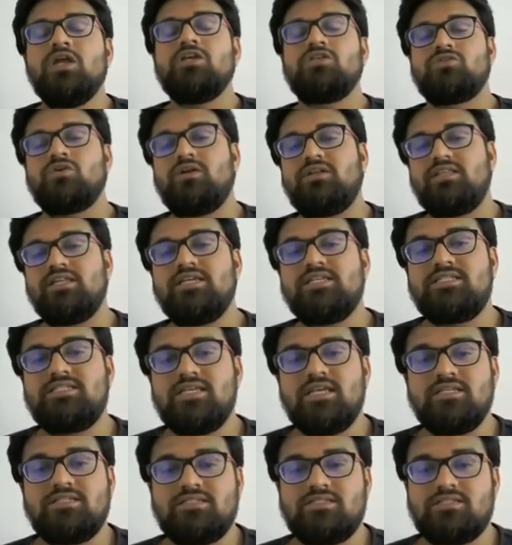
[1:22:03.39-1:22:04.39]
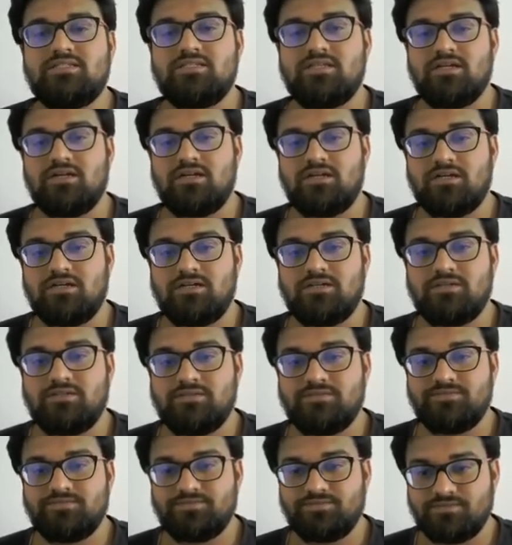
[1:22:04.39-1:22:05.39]
So T C S... Uh,
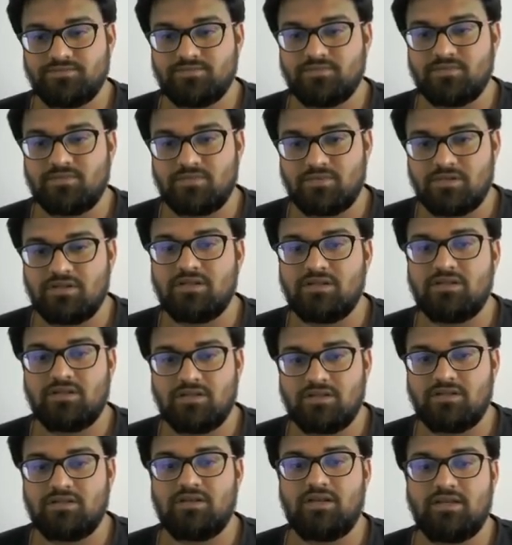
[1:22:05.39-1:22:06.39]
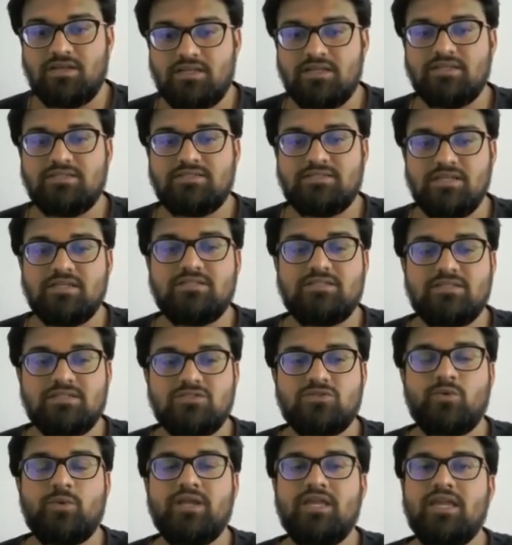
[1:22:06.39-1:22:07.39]
No, T C S is
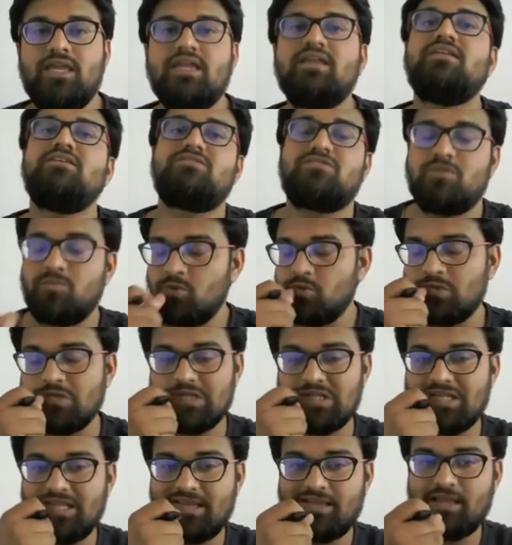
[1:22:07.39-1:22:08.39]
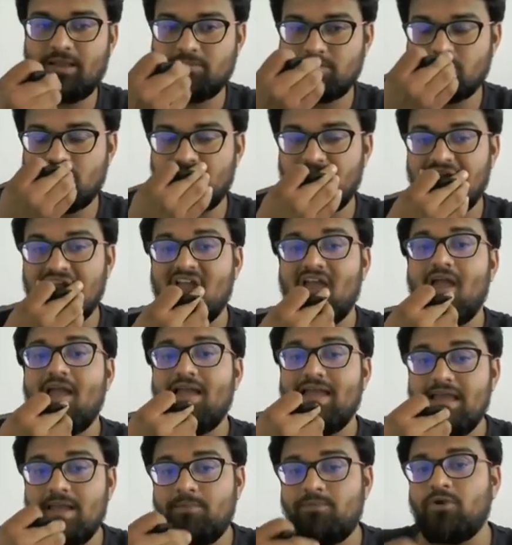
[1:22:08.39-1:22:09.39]
doing e-distribution thing. I'm sorry.
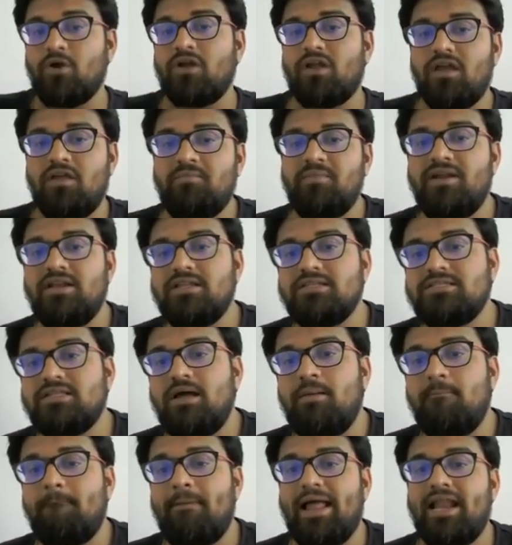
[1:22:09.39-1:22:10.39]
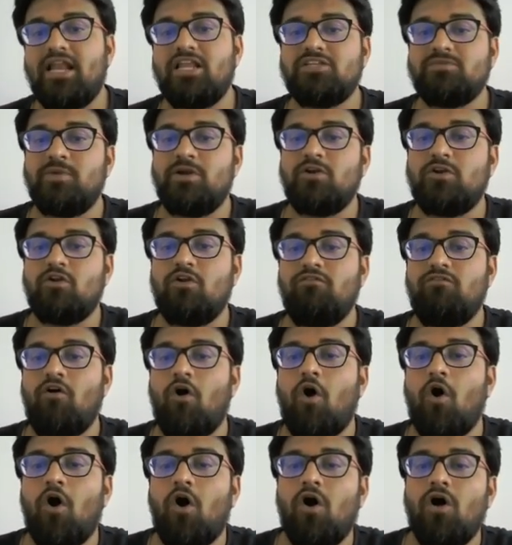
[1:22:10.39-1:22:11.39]
E-procurement is the management of
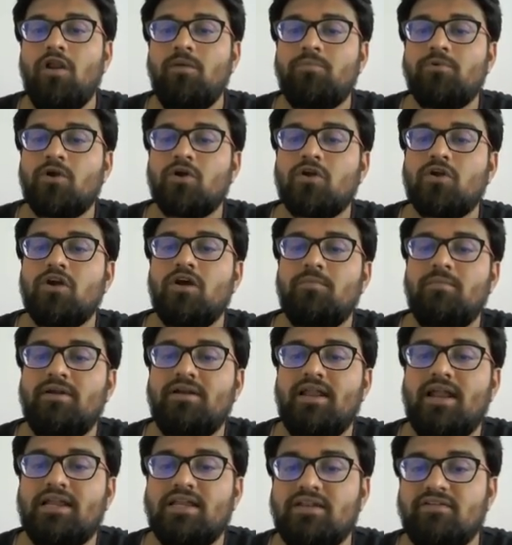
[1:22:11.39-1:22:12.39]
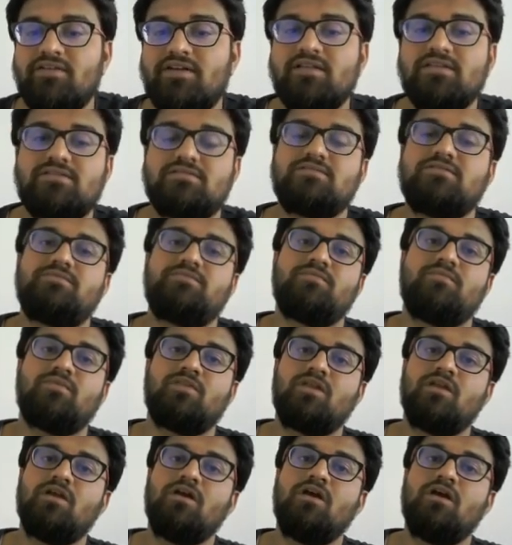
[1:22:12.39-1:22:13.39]
all procurement activities.
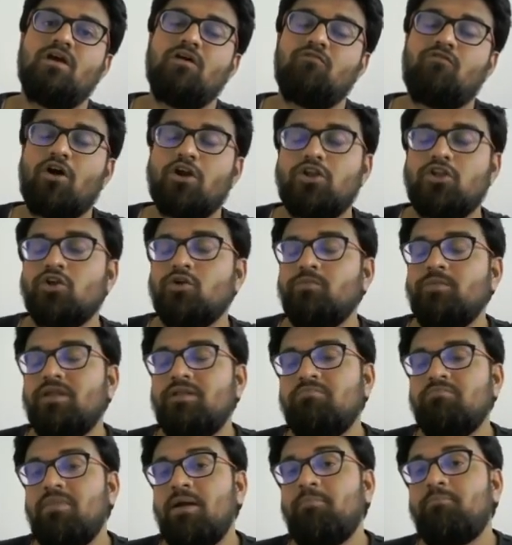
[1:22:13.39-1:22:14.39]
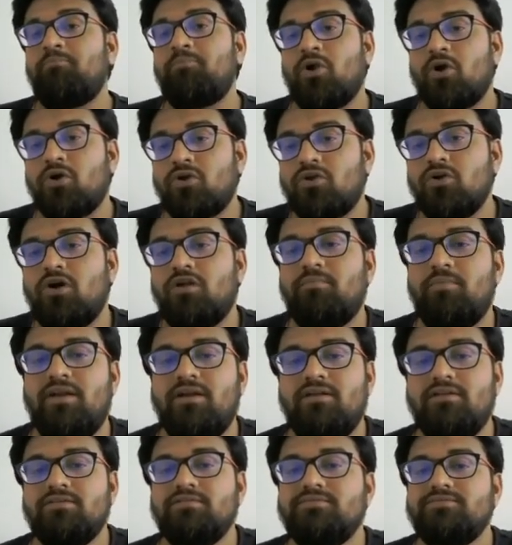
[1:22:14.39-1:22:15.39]
What do you mean by
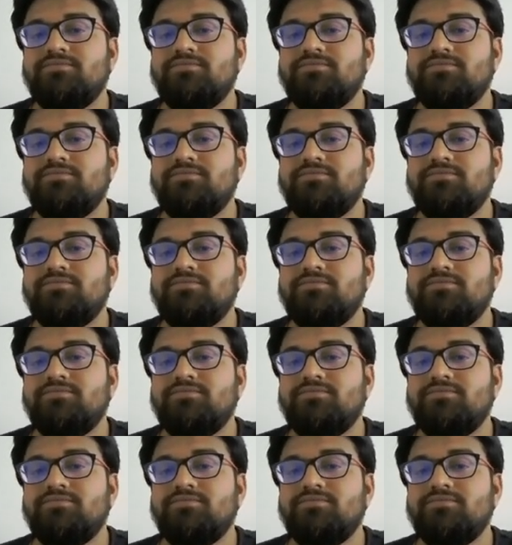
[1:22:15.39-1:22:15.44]
procurement?